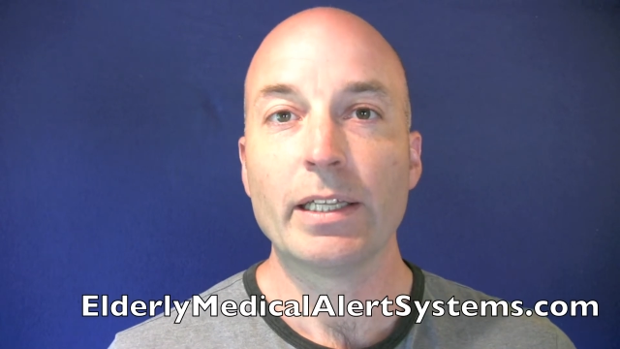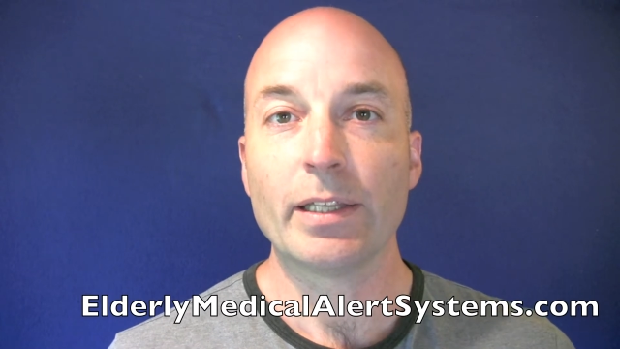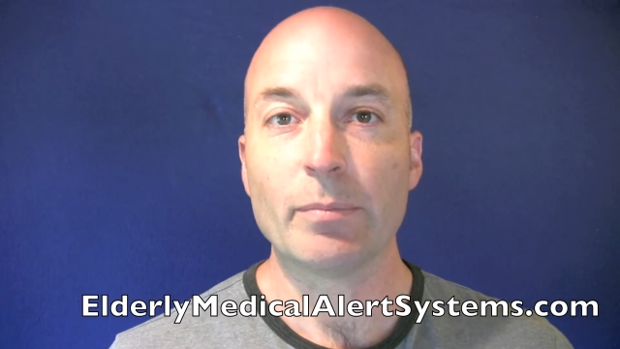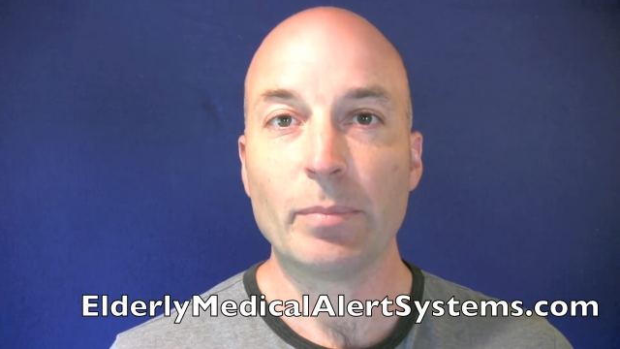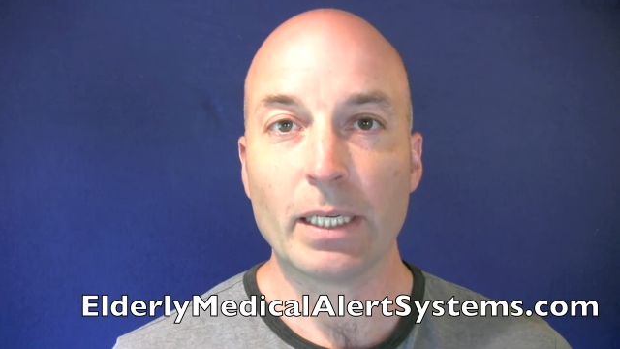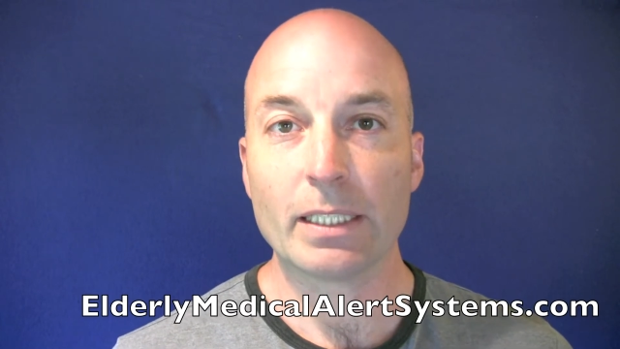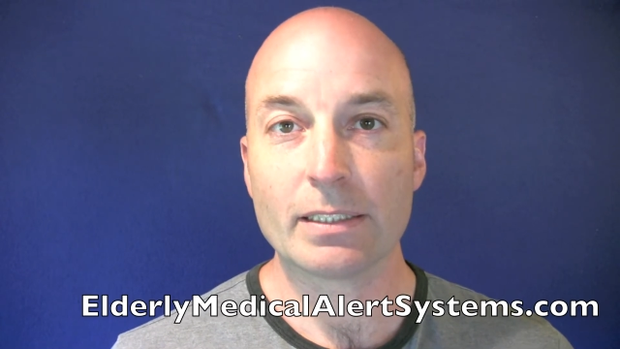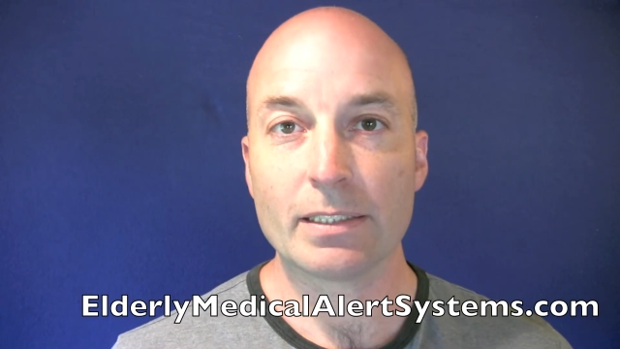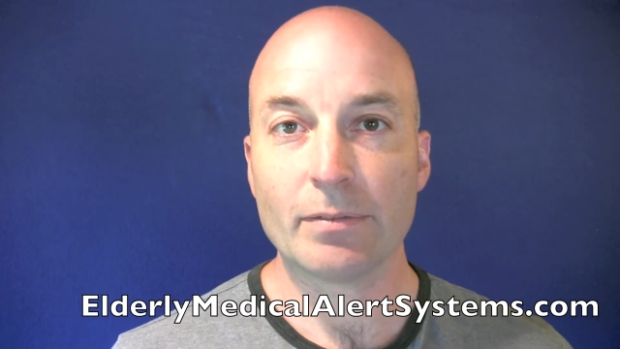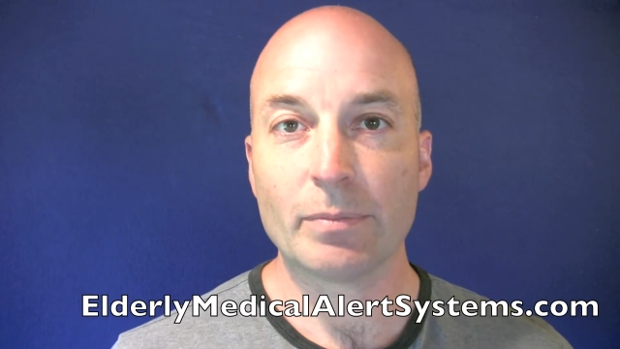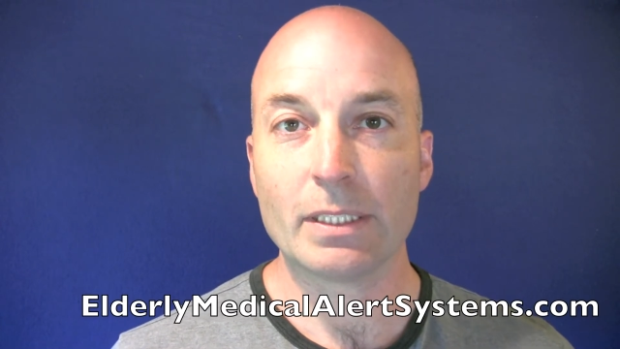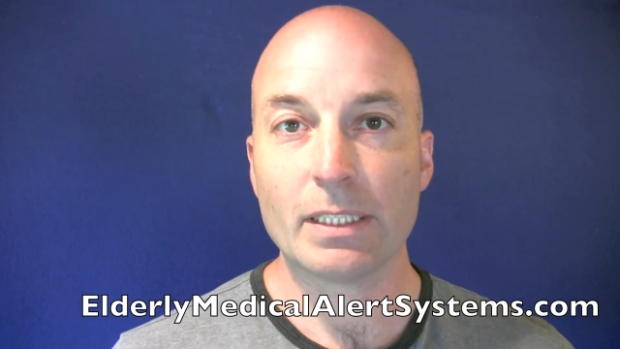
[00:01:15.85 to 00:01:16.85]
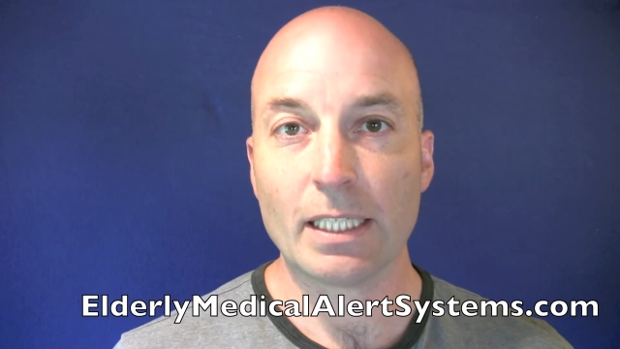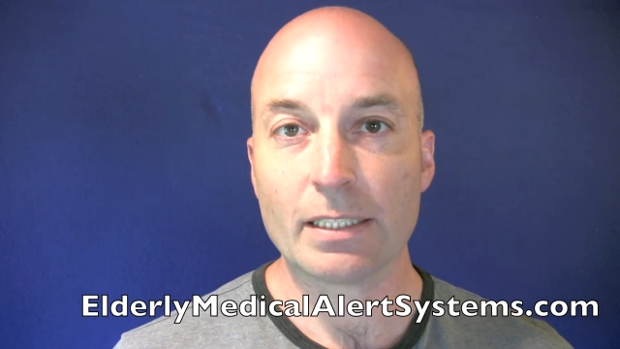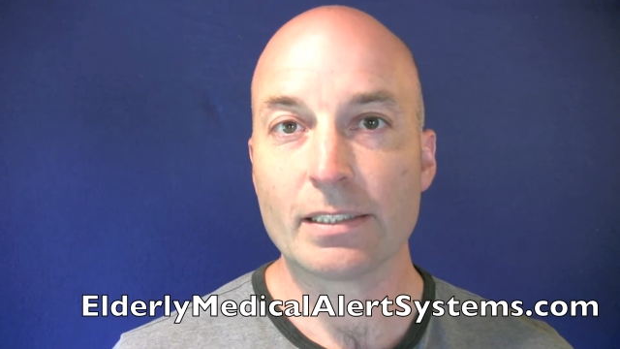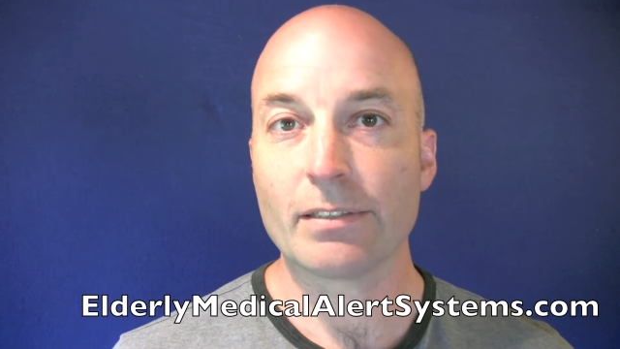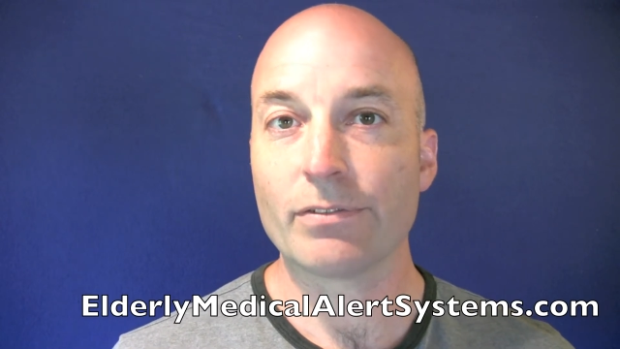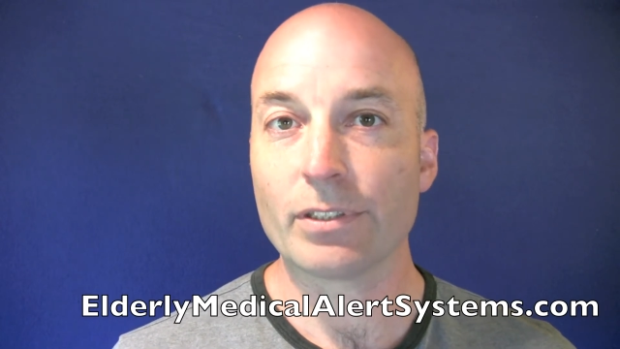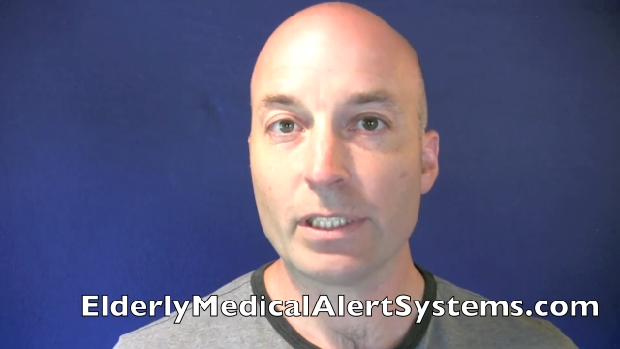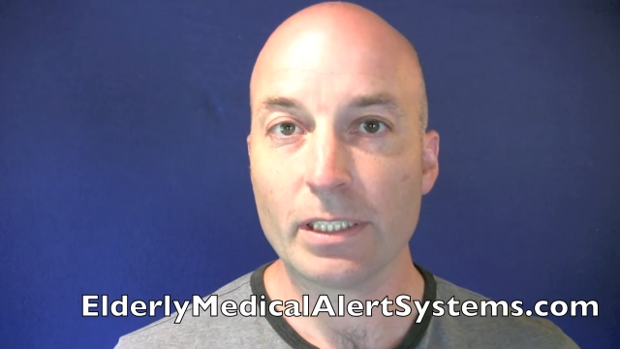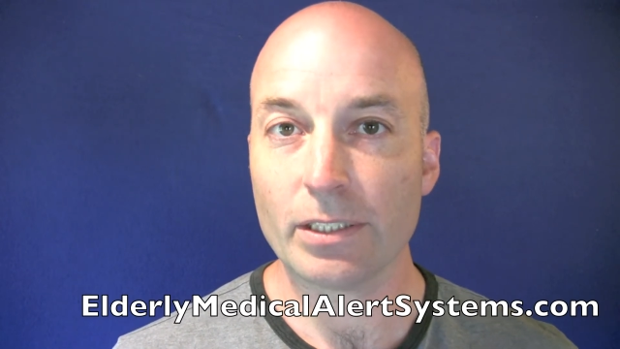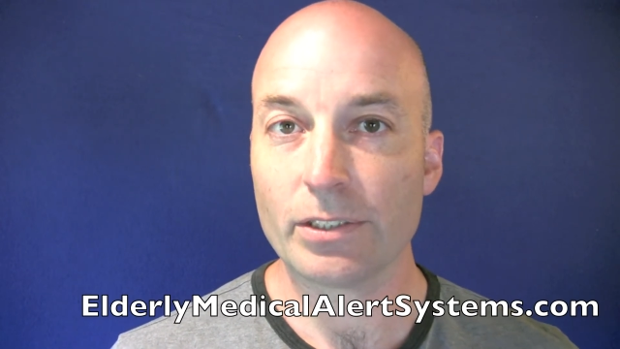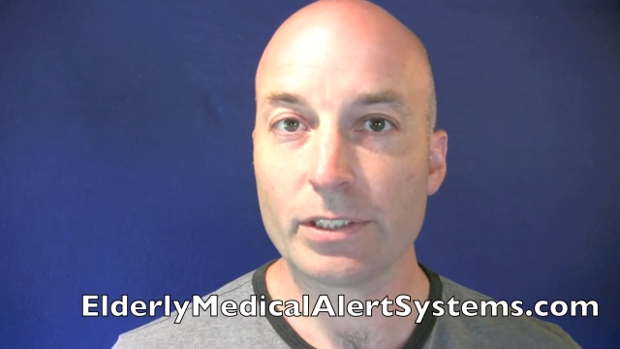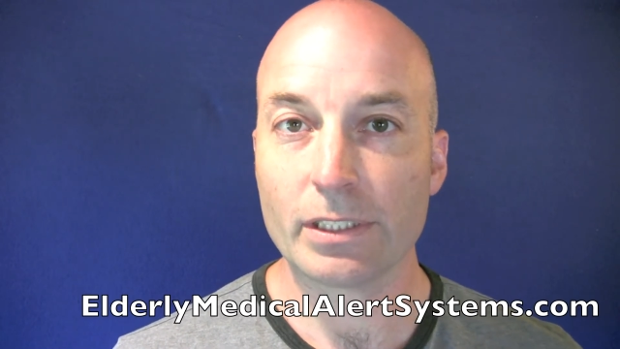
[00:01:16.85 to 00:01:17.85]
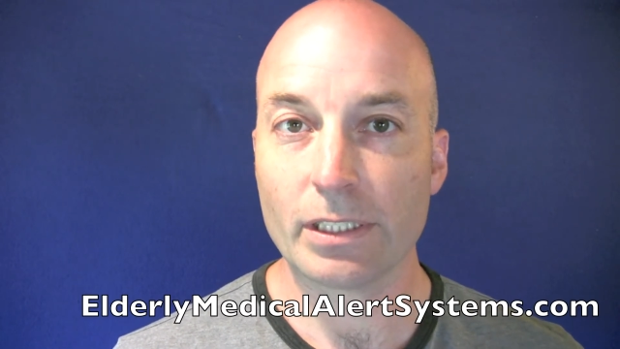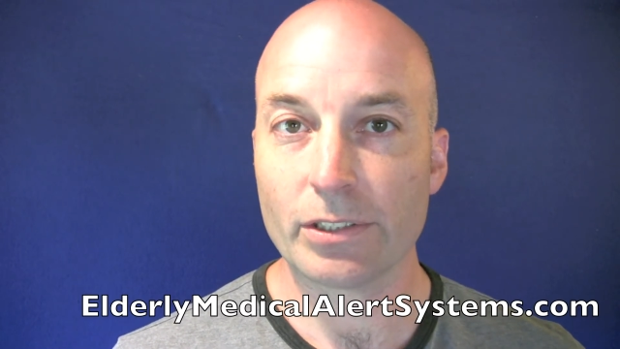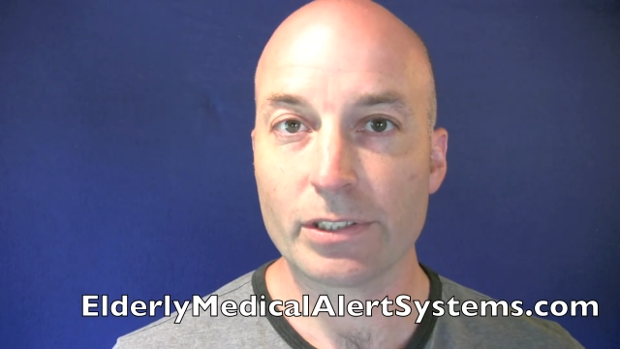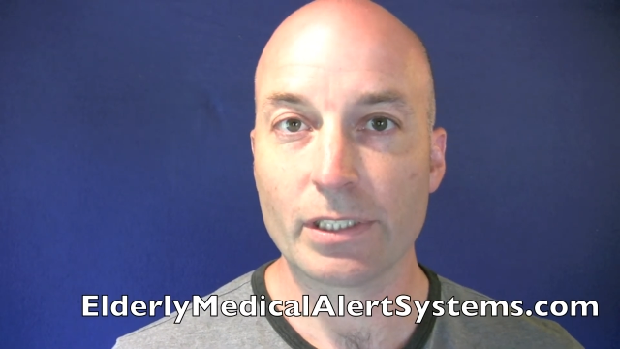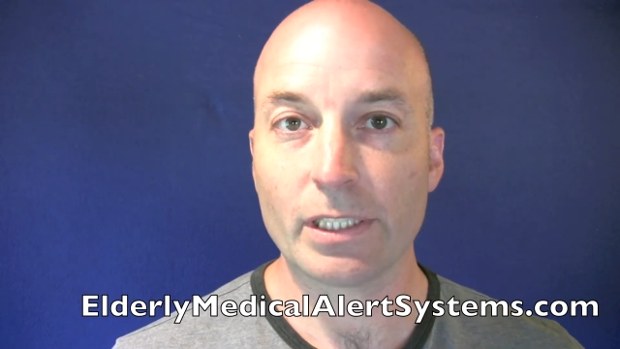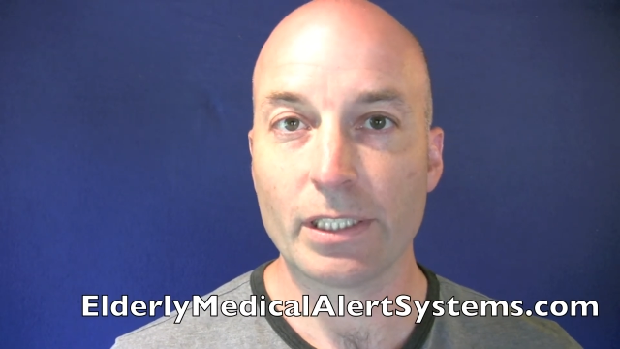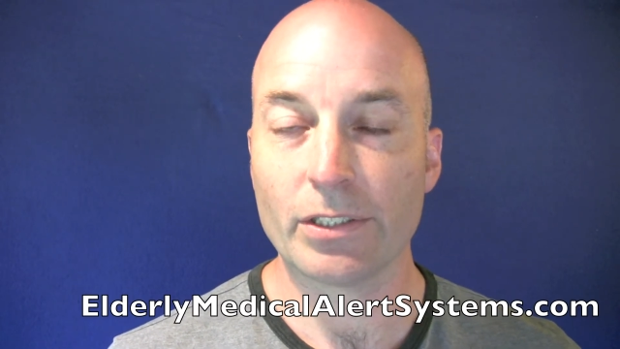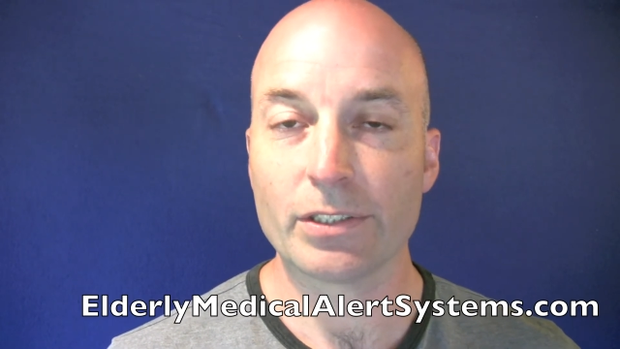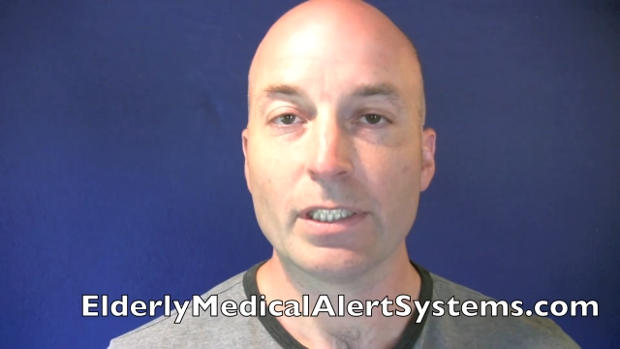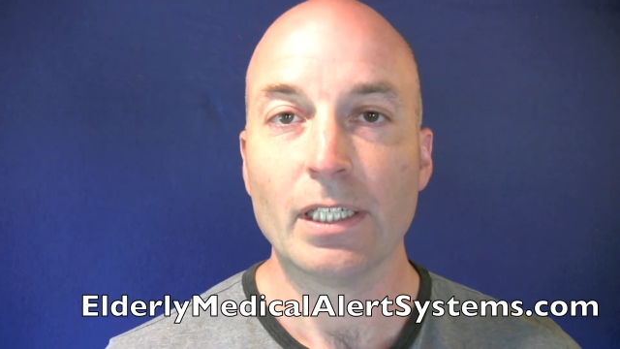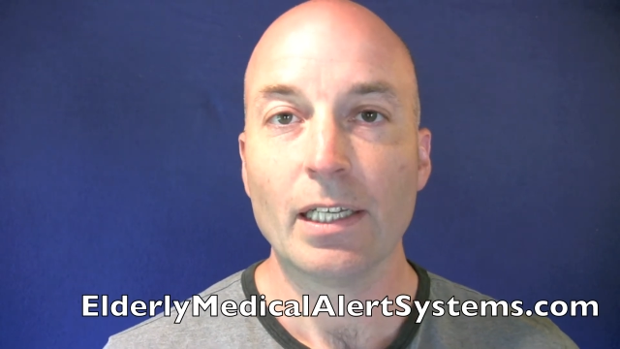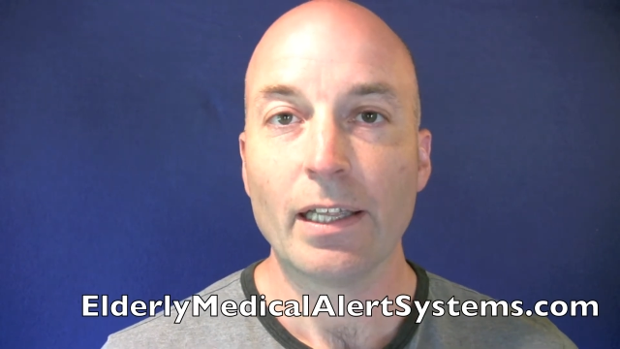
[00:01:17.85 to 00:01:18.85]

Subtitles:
The buttons have been tested for years and years and years.